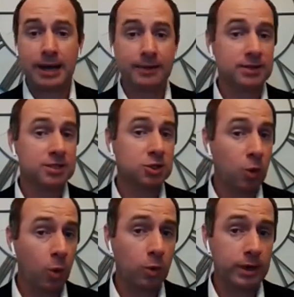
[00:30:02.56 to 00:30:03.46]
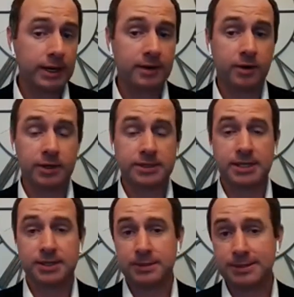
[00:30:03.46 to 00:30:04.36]
the scoring of our
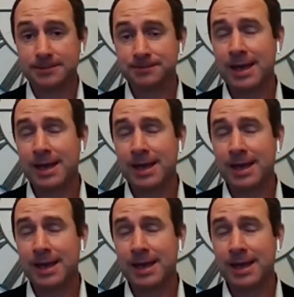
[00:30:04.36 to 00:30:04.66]
assessments,